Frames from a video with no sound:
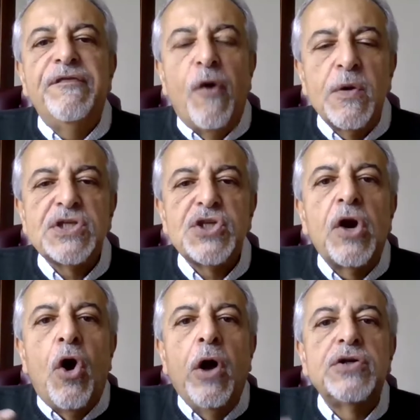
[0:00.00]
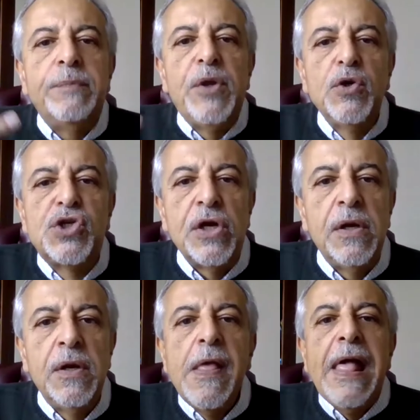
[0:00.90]
focused on
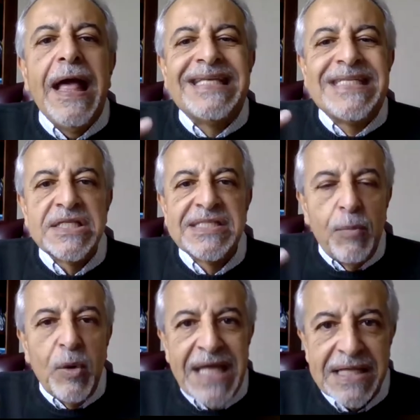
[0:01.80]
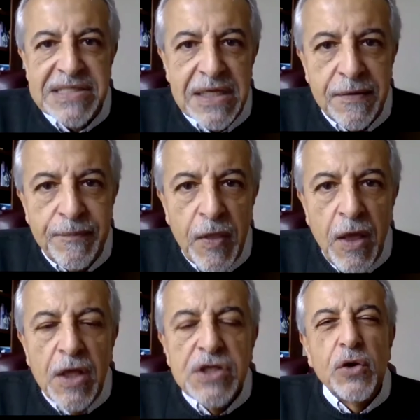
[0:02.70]
contribution until someone gets it.
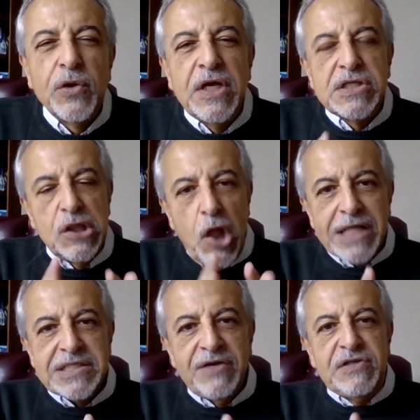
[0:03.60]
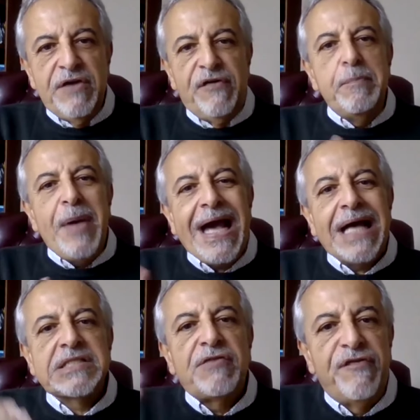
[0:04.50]
So there's lots of different
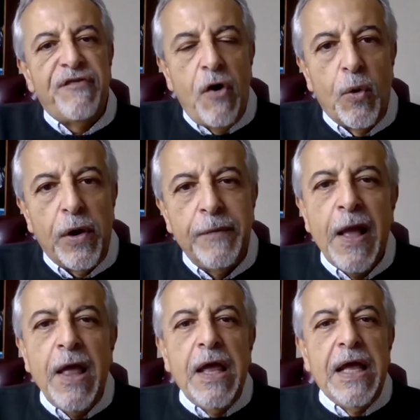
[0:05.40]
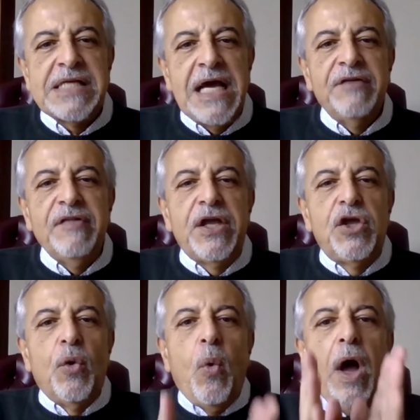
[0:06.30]
paths forward. It's kind of
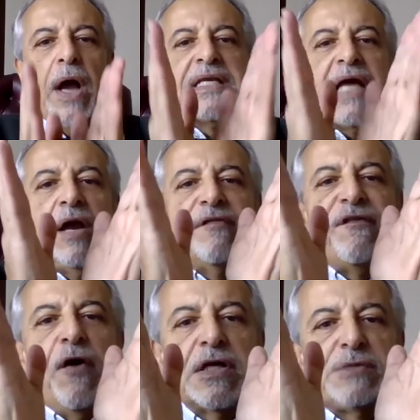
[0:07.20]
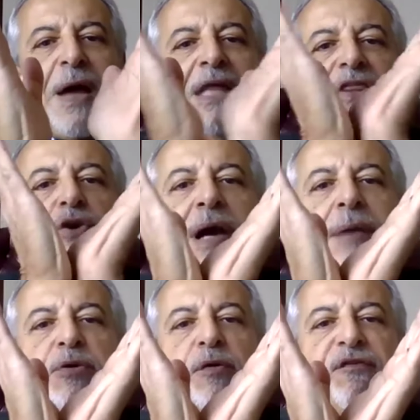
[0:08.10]
like you're walking down a forest path and you
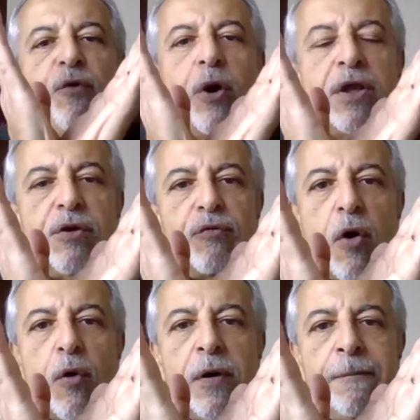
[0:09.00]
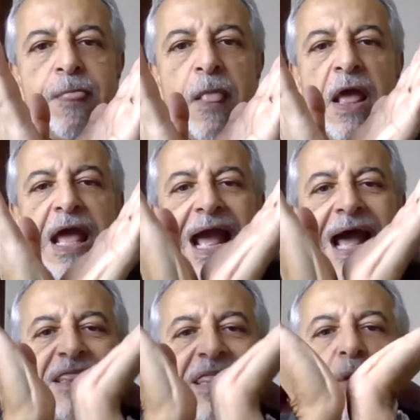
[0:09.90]
come to a fork in the road.
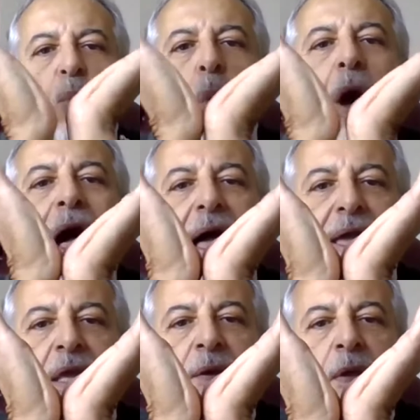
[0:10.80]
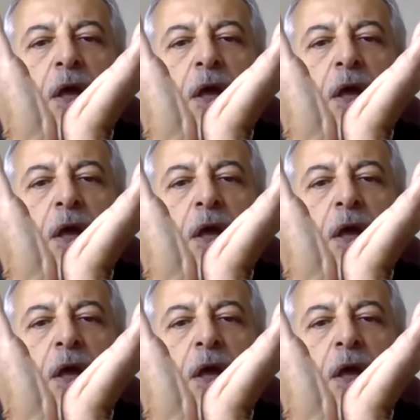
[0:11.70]
At that Y,